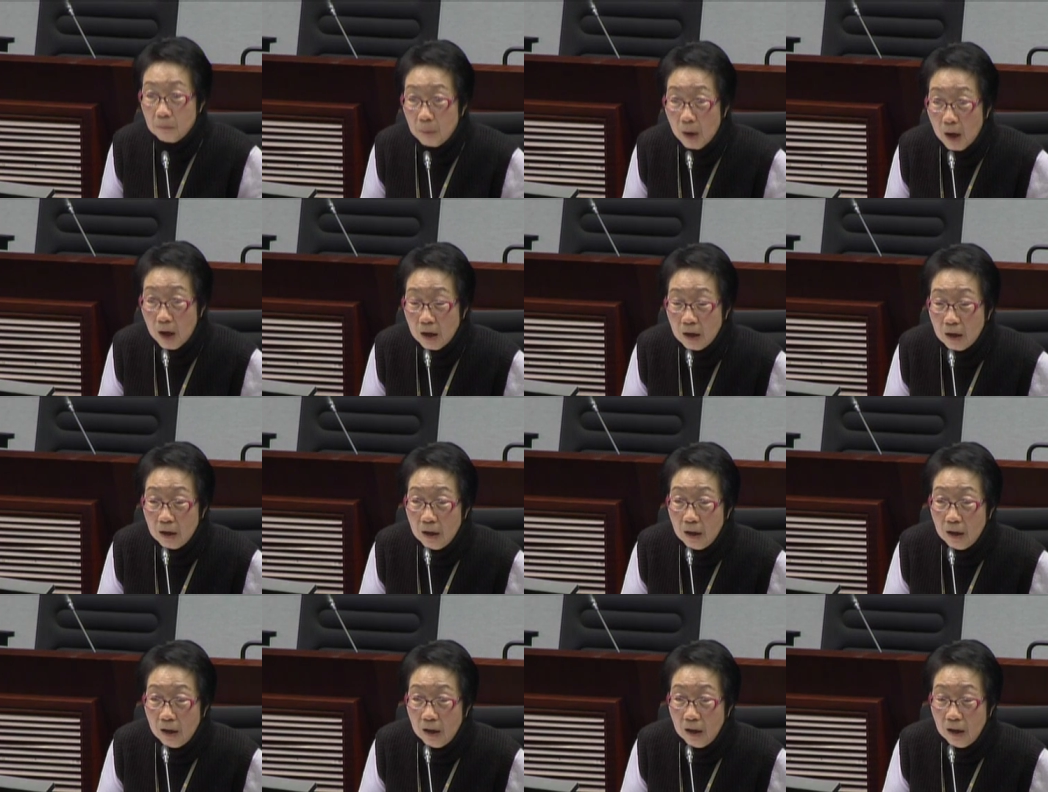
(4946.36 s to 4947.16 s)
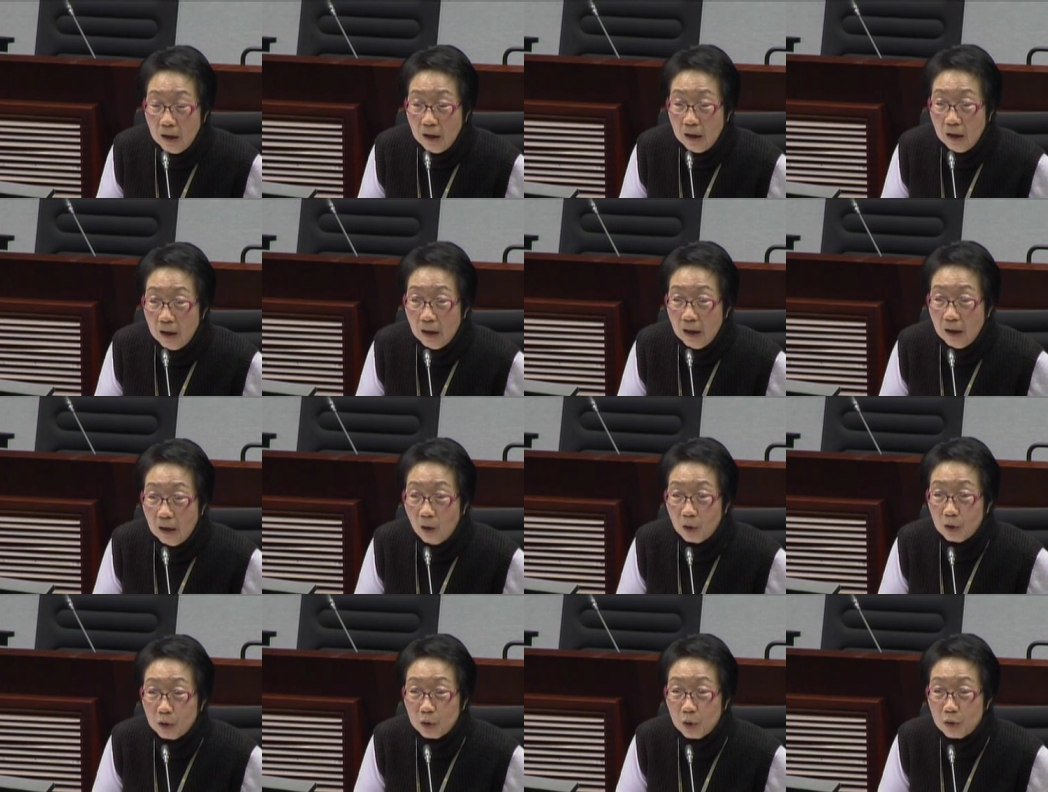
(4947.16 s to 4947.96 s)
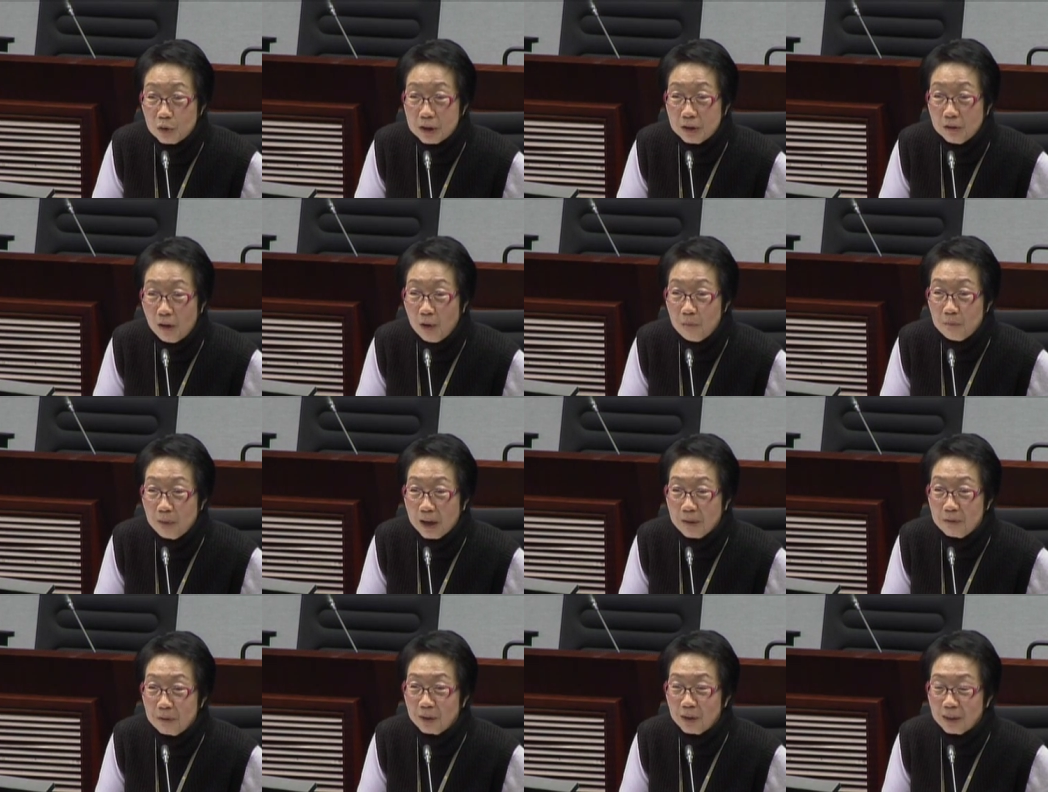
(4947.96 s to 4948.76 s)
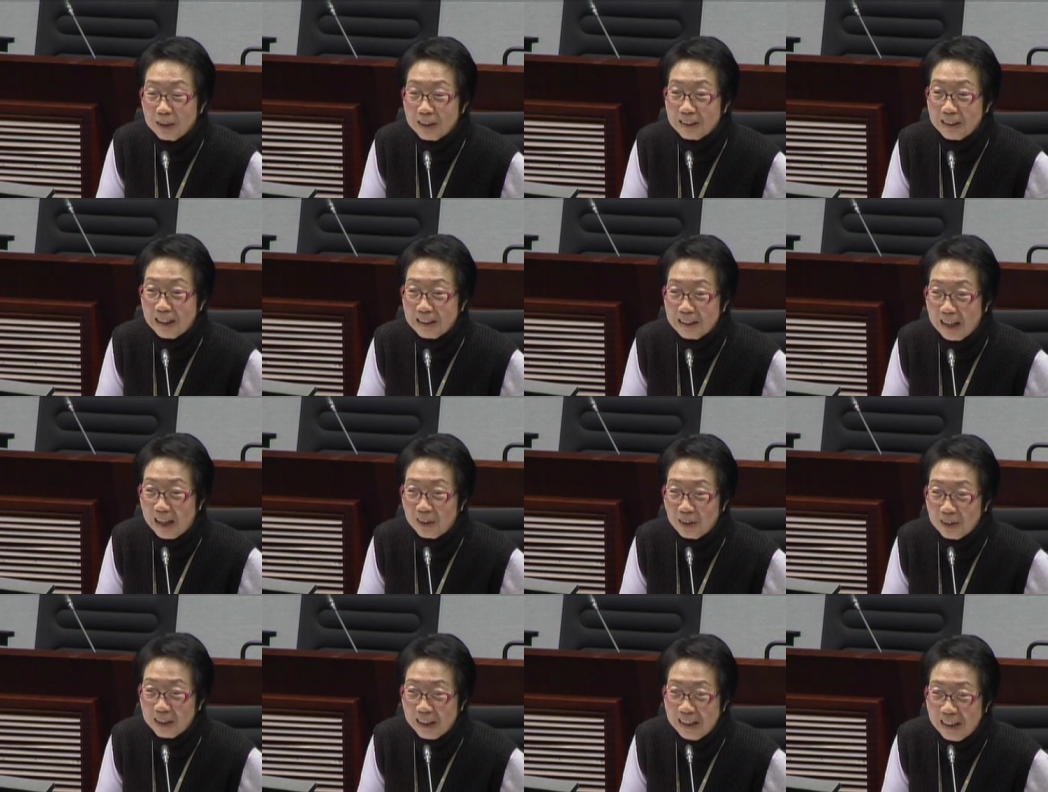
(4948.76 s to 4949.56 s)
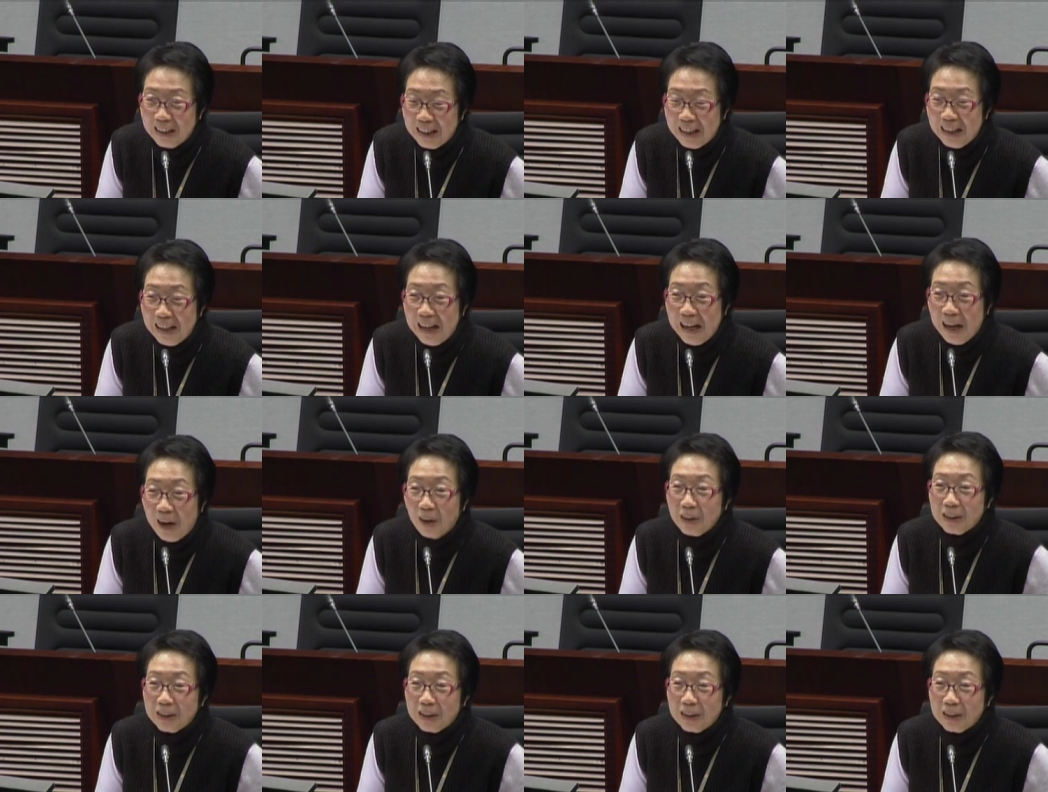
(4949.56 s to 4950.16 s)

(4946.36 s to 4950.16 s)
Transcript: Uh, Madam Chen, you are a member of this subcommittee. Really?